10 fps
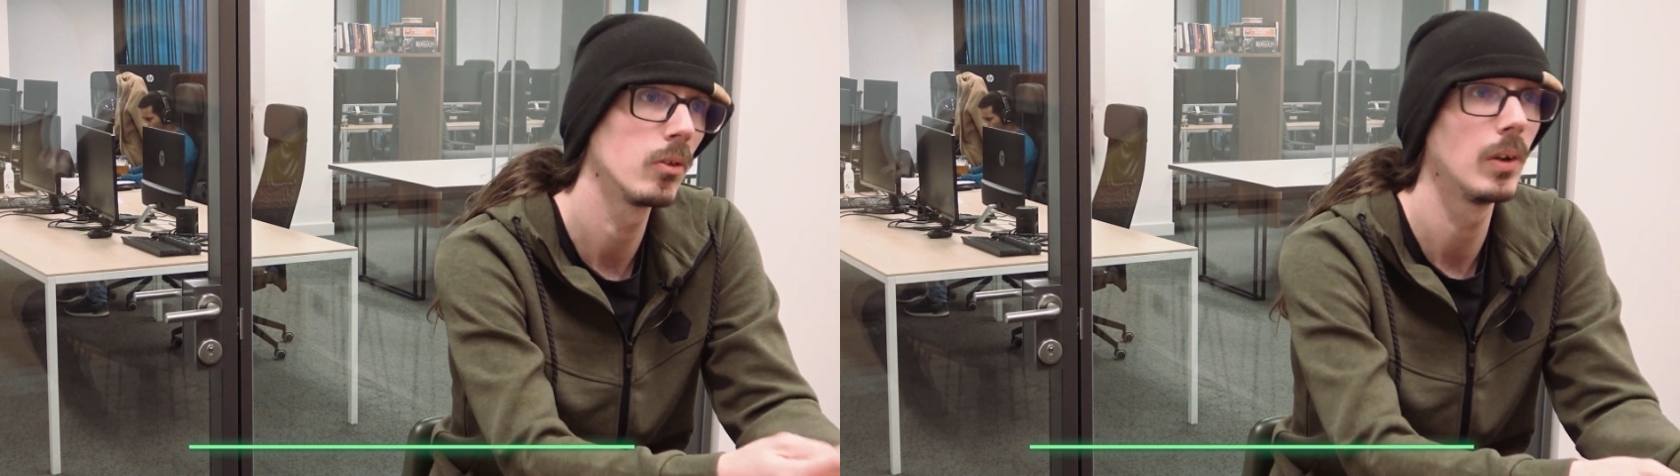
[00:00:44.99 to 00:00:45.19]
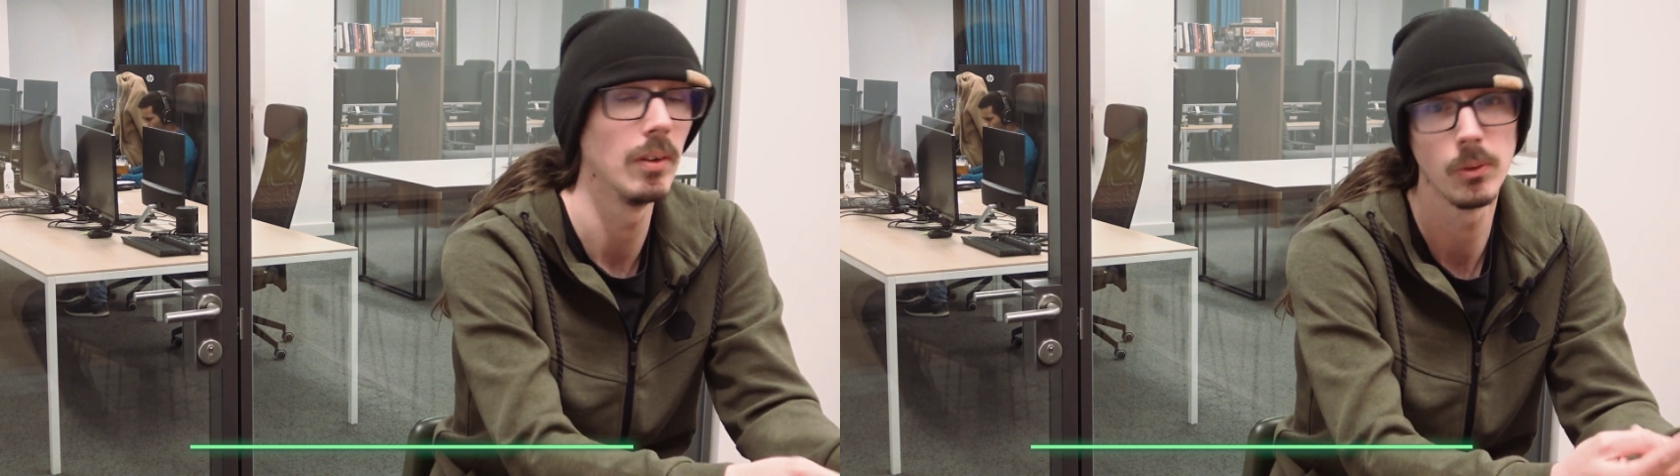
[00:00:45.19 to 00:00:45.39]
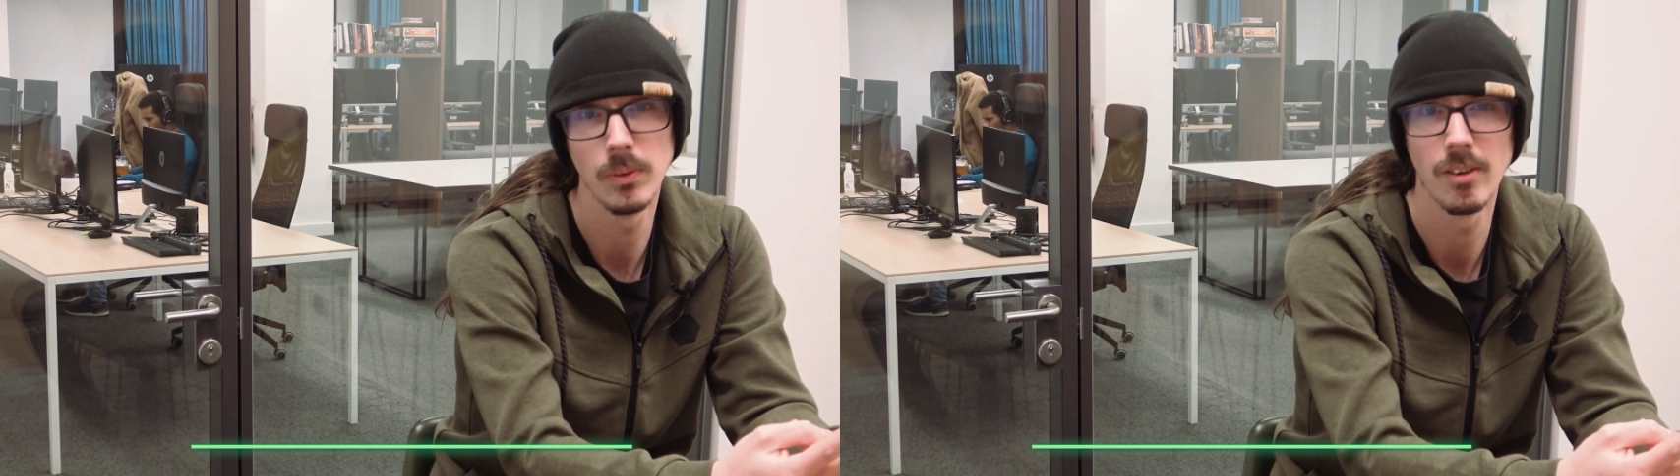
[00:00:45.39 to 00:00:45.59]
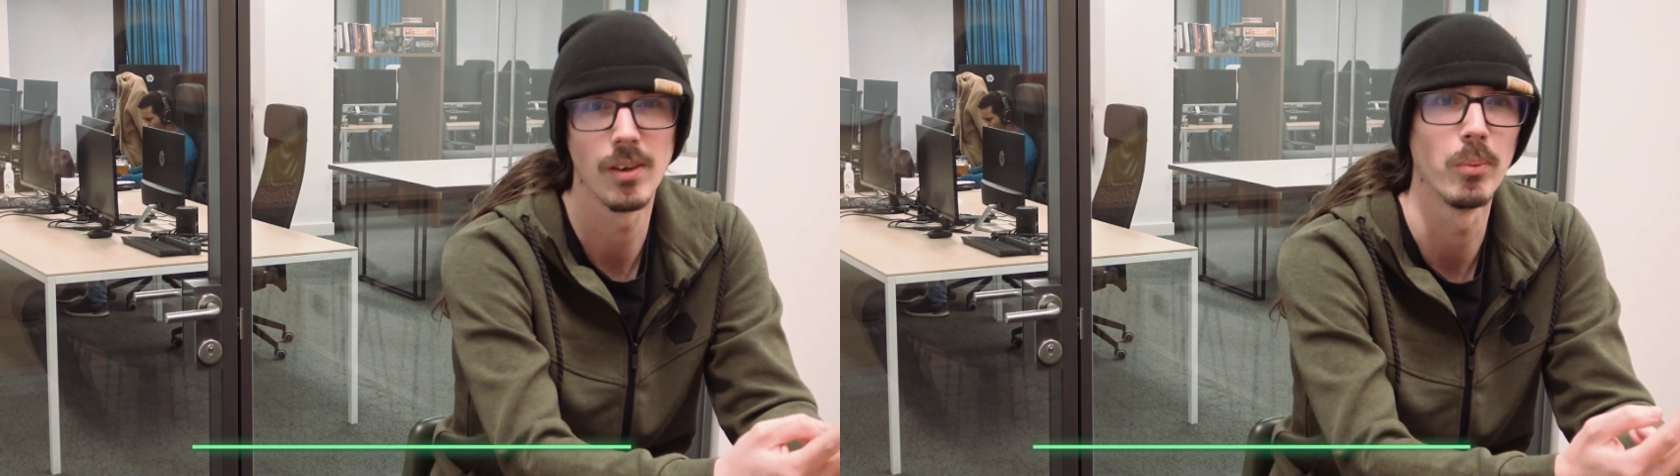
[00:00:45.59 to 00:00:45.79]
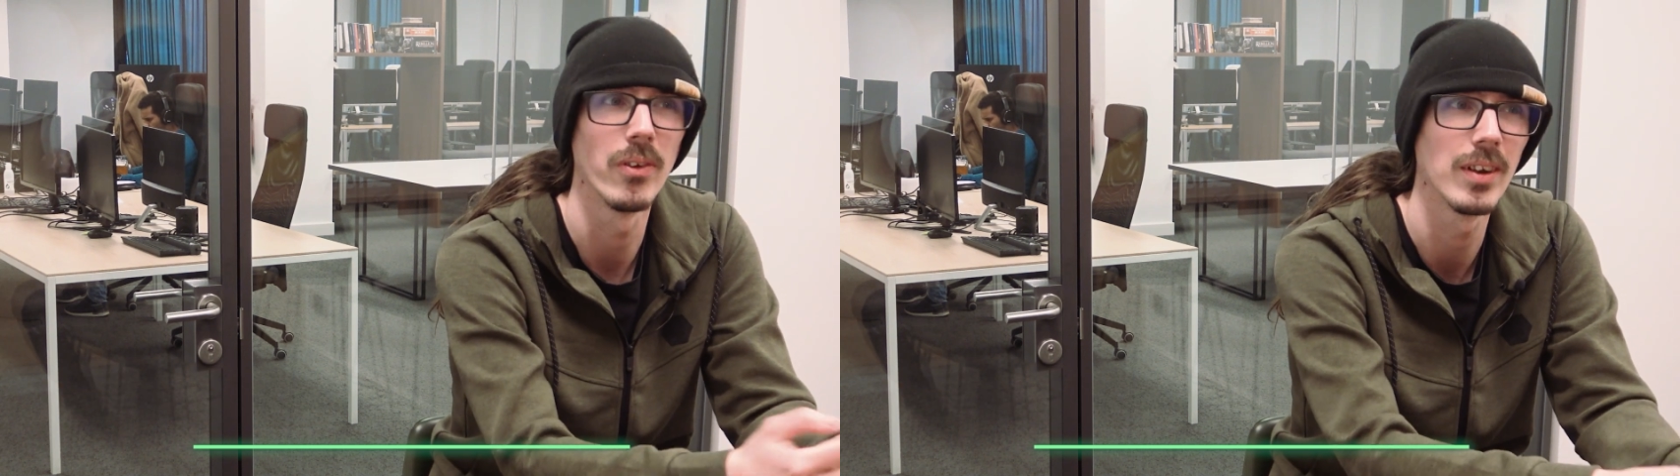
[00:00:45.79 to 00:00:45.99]
to give two
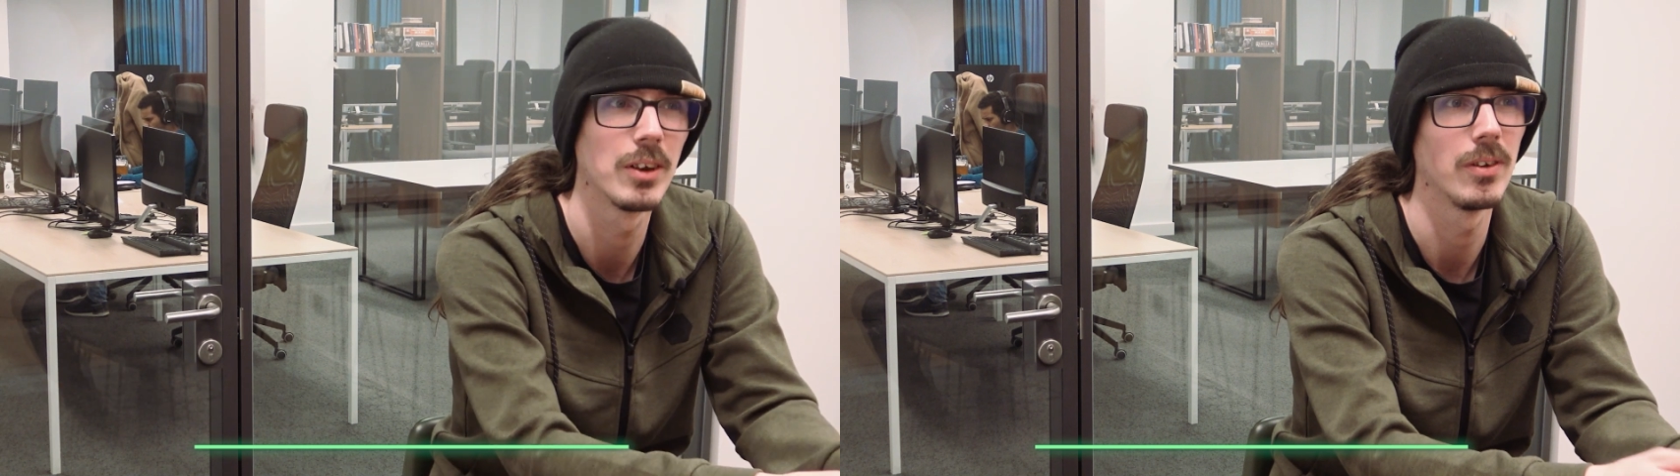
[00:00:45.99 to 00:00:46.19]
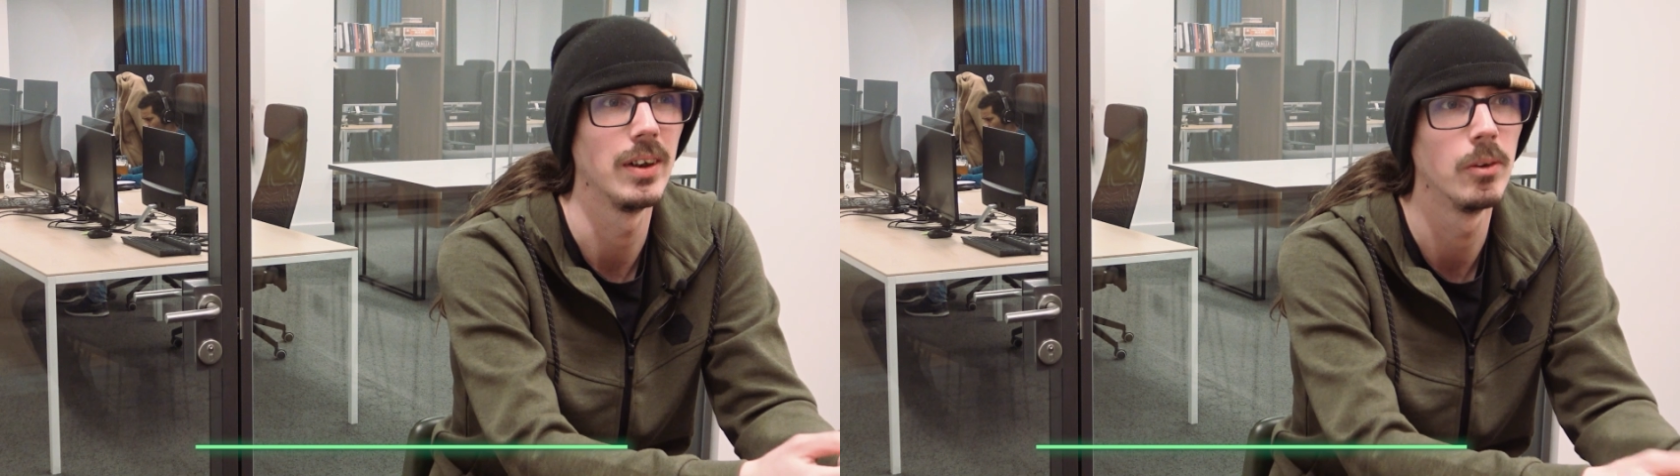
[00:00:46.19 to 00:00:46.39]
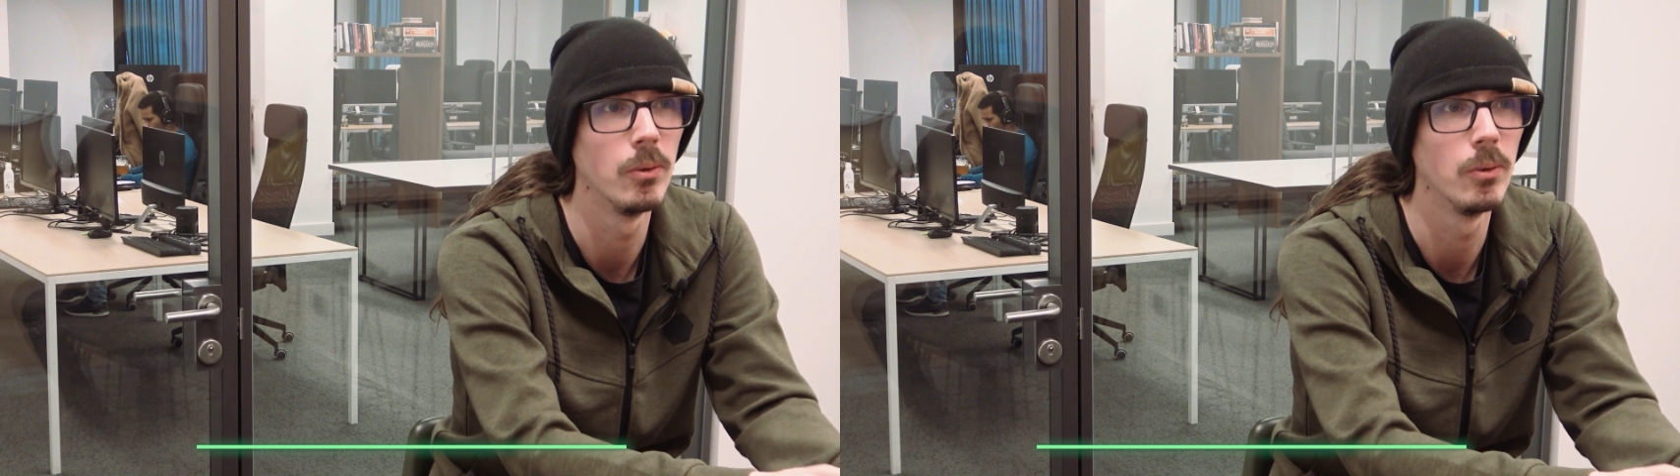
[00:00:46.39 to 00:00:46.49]
examples actually,